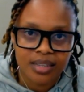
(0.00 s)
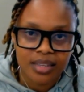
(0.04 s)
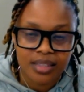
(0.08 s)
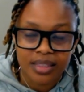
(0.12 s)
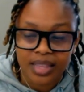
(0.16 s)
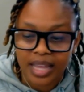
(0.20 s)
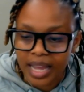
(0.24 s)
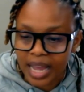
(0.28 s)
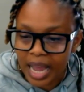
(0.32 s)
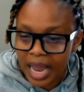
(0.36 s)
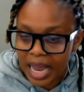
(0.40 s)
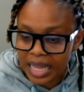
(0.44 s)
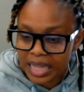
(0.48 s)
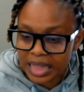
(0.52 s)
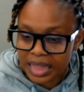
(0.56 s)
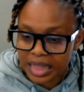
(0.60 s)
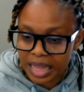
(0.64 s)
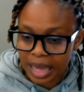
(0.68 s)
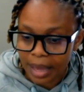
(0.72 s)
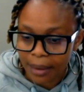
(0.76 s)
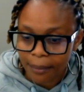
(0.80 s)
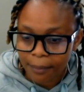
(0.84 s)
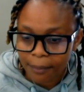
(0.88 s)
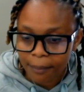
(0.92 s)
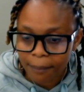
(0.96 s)
They guide
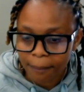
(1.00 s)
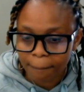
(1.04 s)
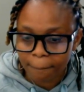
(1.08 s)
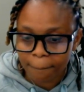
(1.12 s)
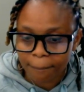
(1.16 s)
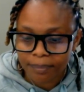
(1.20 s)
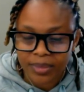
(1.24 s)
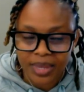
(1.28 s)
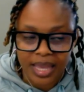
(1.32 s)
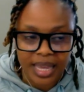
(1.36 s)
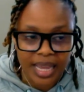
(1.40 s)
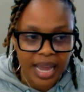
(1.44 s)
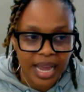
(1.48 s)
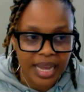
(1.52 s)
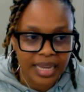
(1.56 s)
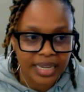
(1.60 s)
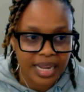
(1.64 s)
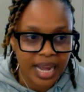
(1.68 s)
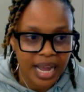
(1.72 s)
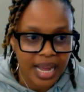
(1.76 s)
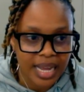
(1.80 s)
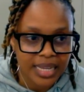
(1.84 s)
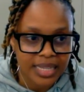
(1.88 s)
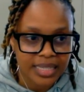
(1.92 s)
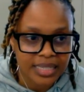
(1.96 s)
them, they guide
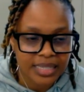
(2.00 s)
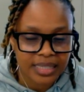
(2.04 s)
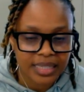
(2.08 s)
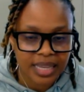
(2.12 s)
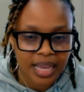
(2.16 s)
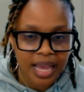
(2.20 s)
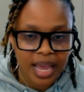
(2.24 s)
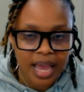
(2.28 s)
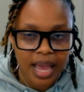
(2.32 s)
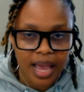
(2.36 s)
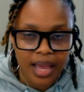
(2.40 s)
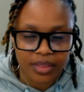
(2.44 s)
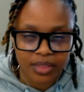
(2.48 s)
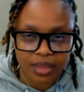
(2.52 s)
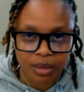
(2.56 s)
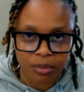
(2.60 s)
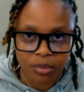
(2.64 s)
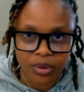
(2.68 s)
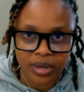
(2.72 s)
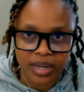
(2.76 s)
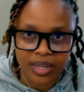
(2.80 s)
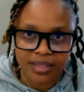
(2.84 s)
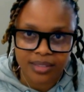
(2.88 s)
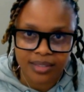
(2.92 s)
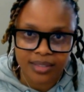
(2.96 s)
us, and they
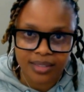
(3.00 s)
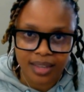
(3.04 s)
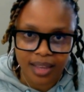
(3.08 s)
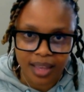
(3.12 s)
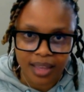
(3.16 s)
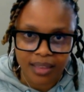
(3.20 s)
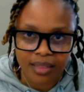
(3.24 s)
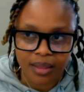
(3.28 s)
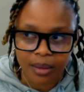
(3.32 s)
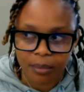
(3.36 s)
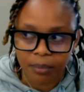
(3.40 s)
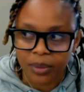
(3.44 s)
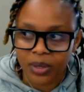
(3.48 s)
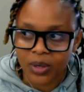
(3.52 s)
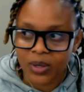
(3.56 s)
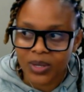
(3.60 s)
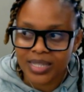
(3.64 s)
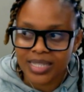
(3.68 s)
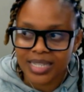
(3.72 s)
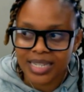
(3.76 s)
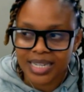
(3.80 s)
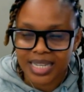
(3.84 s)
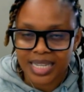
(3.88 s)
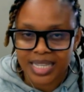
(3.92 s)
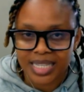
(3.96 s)
bring us together, because
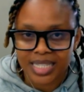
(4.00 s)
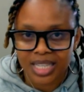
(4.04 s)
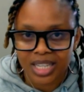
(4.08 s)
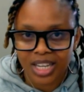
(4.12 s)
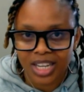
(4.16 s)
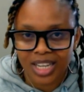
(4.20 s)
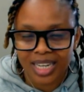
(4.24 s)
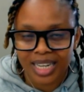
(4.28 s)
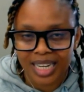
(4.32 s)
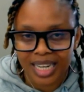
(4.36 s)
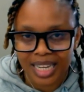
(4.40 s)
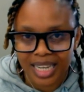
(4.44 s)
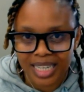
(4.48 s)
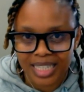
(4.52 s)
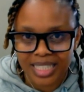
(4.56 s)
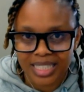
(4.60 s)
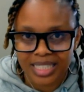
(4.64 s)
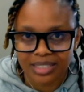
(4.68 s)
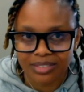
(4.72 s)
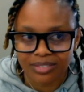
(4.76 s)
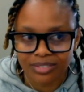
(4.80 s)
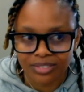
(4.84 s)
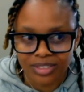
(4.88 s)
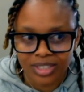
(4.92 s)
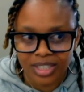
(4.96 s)
it is a
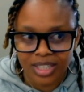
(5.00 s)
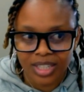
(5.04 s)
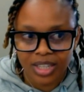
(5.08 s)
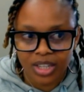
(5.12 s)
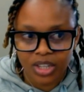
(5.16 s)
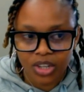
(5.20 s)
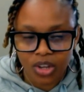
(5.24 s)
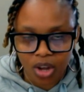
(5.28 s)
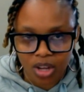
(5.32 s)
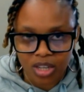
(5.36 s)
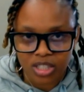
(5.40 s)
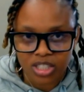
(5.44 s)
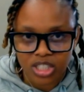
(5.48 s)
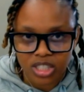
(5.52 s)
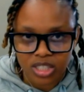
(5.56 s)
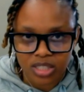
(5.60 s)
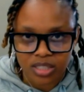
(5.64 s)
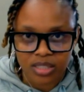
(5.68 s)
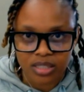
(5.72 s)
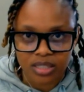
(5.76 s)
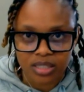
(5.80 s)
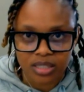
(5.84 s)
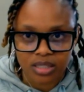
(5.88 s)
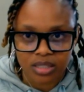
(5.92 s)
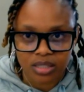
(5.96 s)
collective
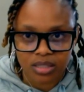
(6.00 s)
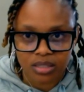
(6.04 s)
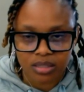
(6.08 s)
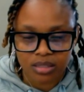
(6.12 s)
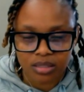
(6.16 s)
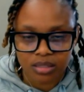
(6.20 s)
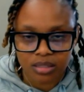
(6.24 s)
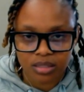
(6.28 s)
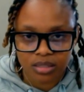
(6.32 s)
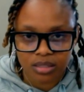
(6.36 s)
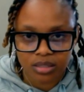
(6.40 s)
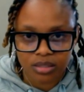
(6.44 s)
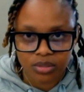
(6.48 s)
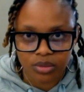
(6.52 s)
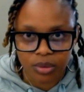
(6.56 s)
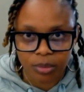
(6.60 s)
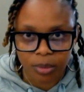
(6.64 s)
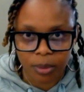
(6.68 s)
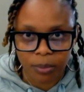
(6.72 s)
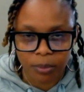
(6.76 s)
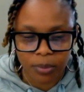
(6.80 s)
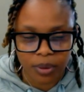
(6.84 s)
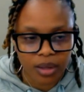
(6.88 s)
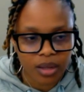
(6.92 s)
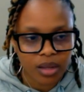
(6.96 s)
consciousness,
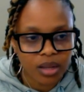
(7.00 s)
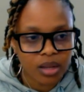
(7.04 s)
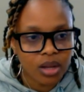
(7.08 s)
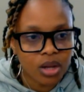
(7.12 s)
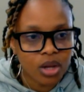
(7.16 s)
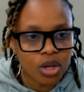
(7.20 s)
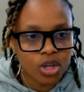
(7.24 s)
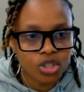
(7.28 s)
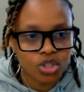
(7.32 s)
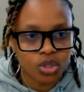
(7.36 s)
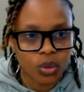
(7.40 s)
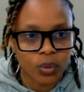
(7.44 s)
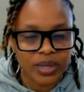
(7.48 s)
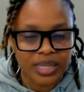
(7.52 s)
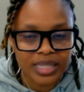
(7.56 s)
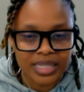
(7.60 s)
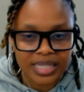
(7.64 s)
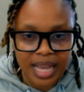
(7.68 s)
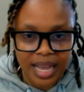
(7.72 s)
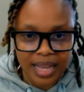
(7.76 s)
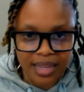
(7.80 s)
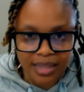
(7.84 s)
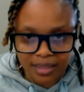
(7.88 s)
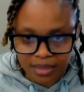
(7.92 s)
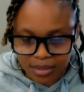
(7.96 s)
remember? So it's
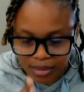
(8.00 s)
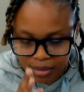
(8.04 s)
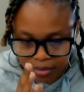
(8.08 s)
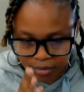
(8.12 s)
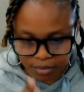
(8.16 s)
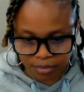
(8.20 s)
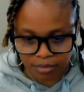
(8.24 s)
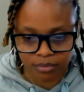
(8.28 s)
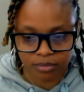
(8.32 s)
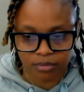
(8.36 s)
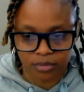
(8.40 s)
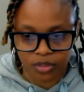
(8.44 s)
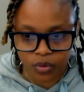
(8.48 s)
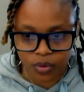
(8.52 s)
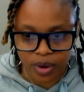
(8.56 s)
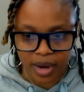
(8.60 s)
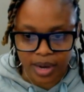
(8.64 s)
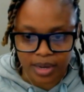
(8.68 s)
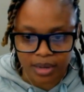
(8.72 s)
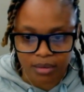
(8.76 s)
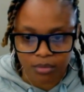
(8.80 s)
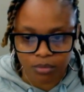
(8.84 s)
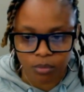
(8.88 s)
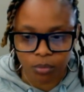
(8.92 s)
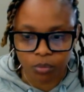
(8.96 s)
us,
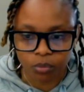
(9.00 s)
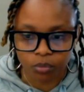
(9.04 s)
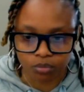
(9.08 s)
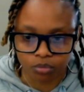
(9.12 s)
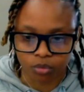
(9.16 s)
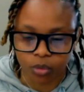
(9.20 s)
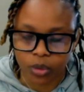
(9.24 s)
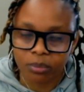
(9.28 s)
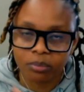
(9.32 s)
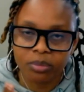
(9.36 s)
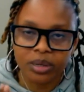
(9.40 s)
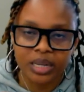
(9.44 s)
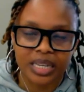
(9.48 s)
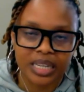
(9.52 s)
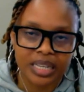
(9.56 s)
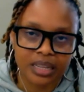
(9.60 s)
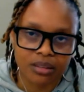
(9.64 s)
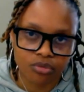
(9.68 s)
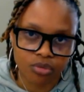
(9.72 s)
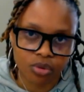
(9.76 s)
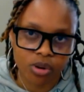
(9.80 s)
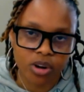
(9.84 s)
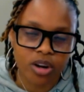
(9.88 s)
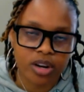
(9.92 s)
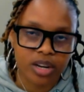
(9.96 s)
right? We
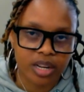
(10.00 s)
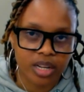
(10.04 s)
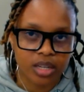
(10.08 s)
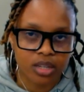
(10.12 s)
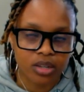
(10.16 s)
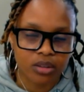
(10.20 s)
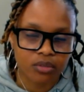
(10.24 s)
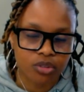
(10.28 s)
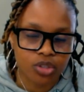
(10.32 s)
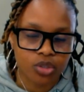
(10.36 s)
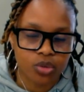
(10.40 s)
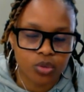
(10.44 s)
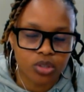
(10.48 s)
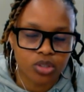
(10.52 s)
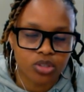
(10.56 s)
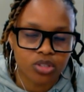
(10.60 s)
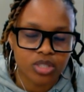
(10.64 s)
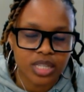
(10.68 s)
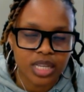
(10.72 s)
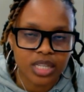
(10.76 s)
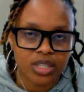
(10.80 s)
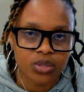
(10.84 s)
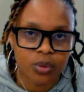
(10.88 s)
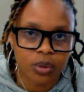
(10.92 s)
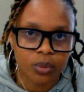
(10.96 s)
believe we're an individual because
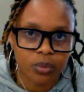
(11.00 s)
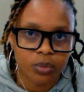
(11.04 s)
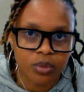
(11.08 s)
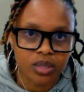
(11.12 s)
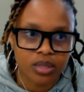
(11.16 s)
that's what